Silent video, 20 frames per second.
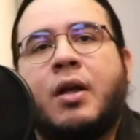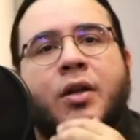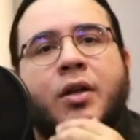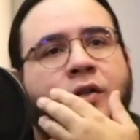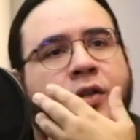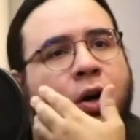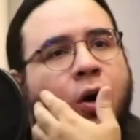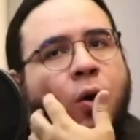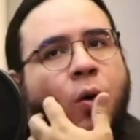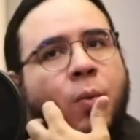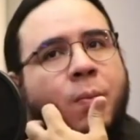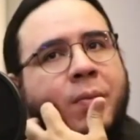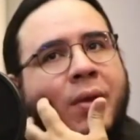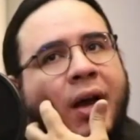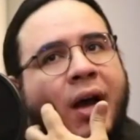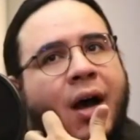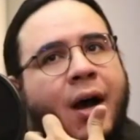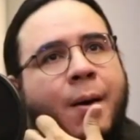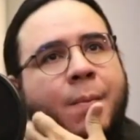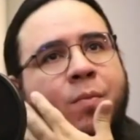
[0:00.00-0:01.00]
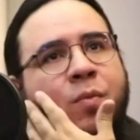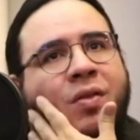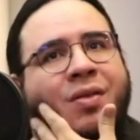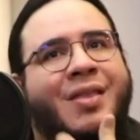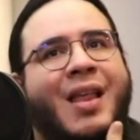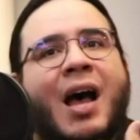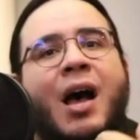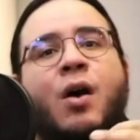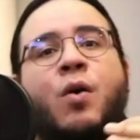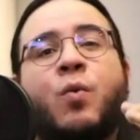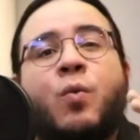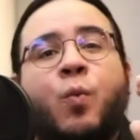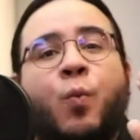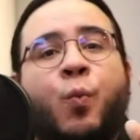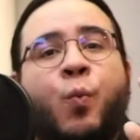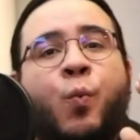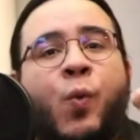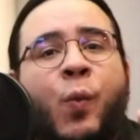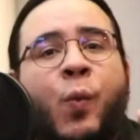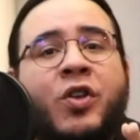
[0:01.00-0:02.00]
So now
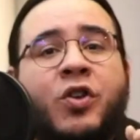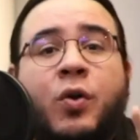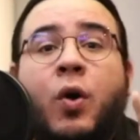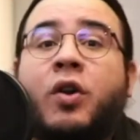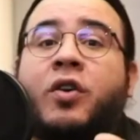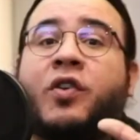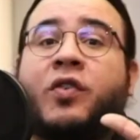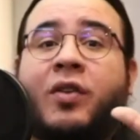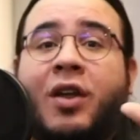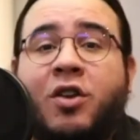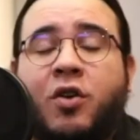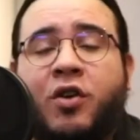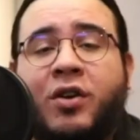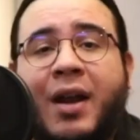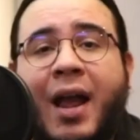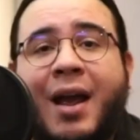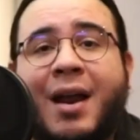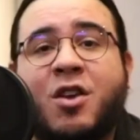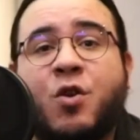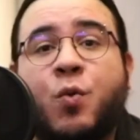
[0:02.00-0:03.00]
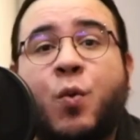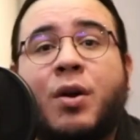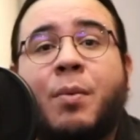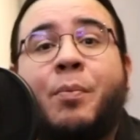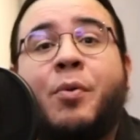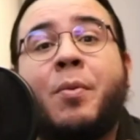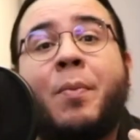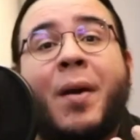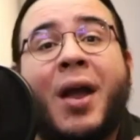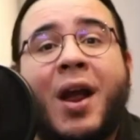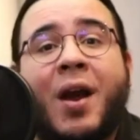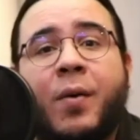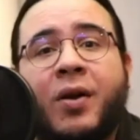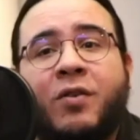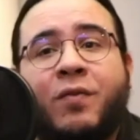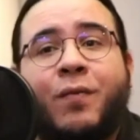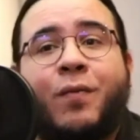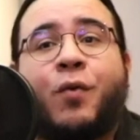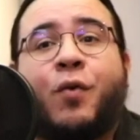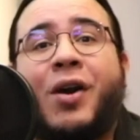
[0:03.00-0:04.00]
when you understand your data, you want to prepare
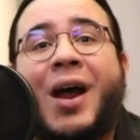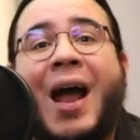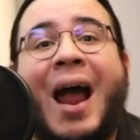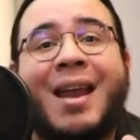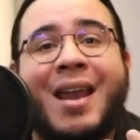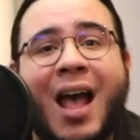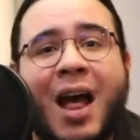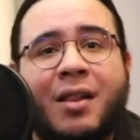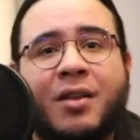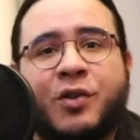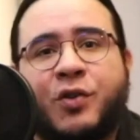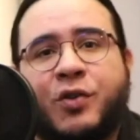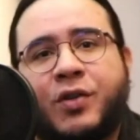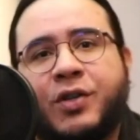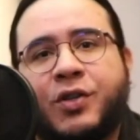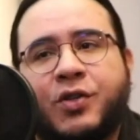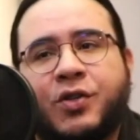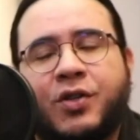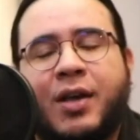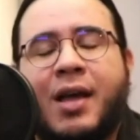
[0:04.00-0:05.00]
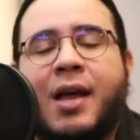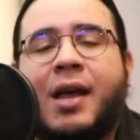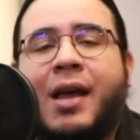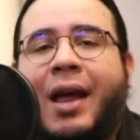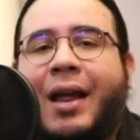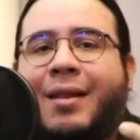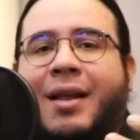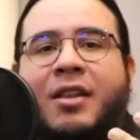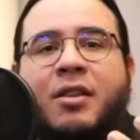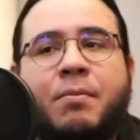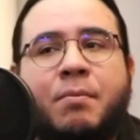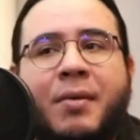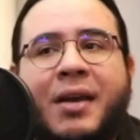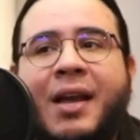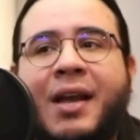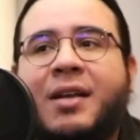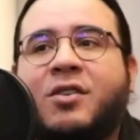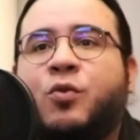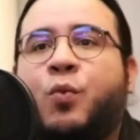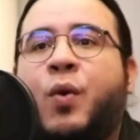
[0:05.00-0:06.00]
it for analysis. And that
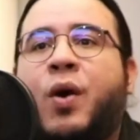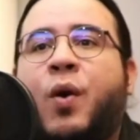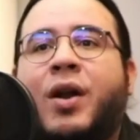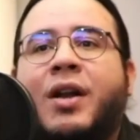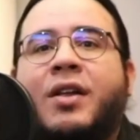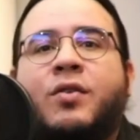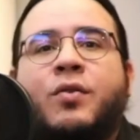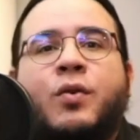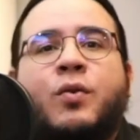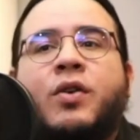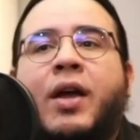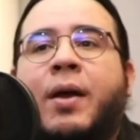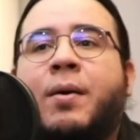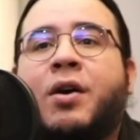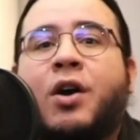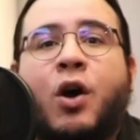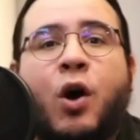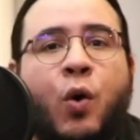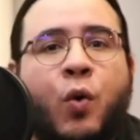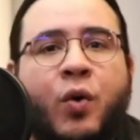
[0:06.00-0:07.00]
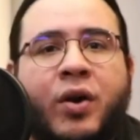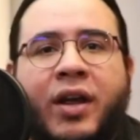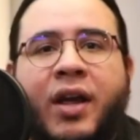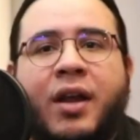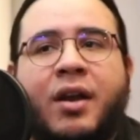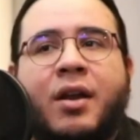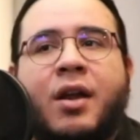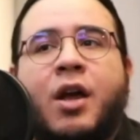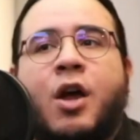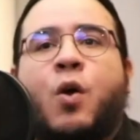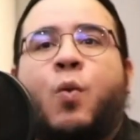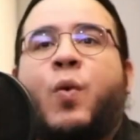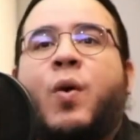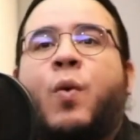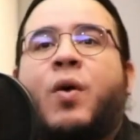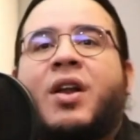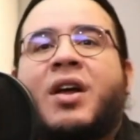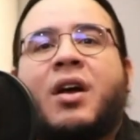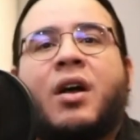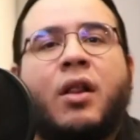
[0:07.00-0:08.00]
means we want to do encoding. We
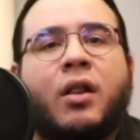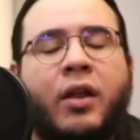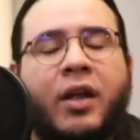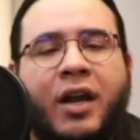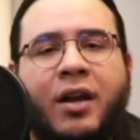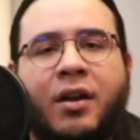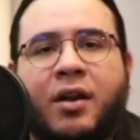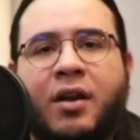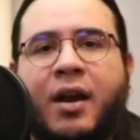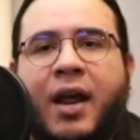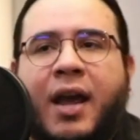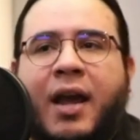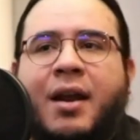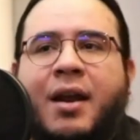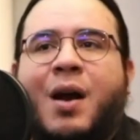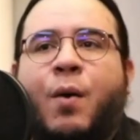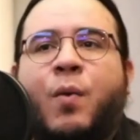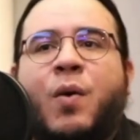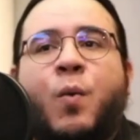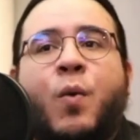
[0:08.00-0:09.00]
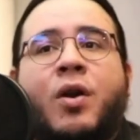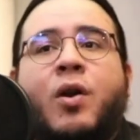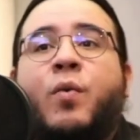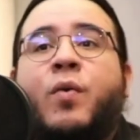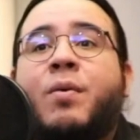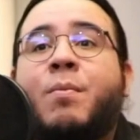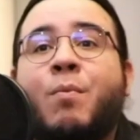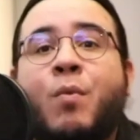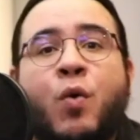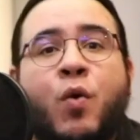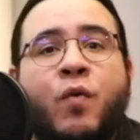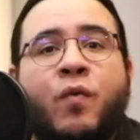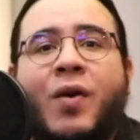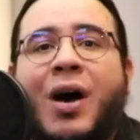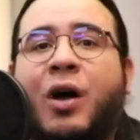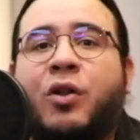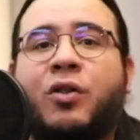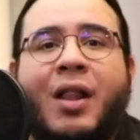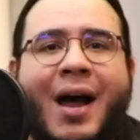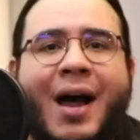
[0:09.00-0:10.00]
want to clean the data. We want to remove
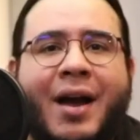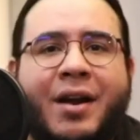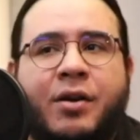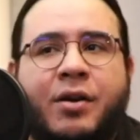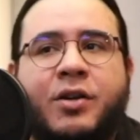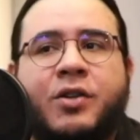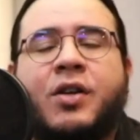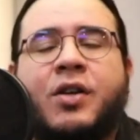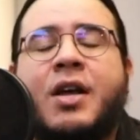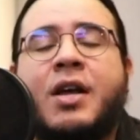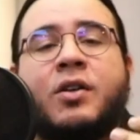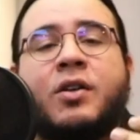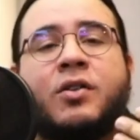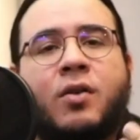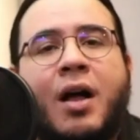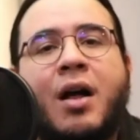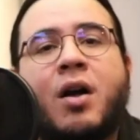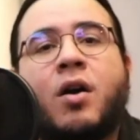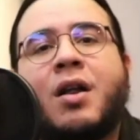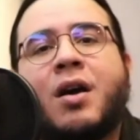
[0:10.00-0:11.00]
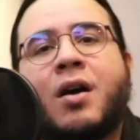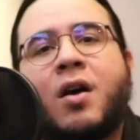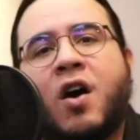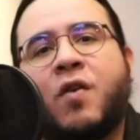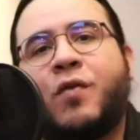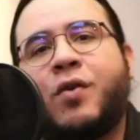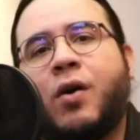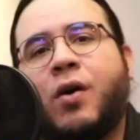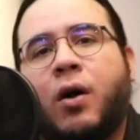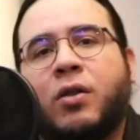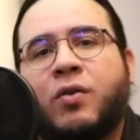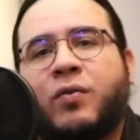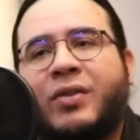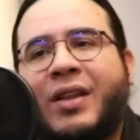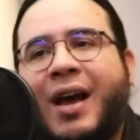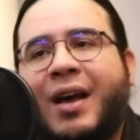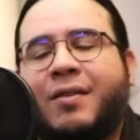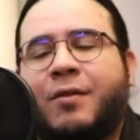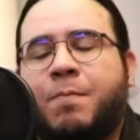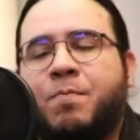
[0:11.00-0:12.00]
outliers. So I'm going to cover all of
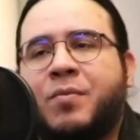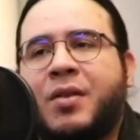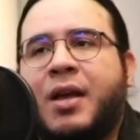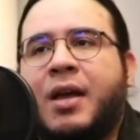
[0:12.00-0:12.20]
that.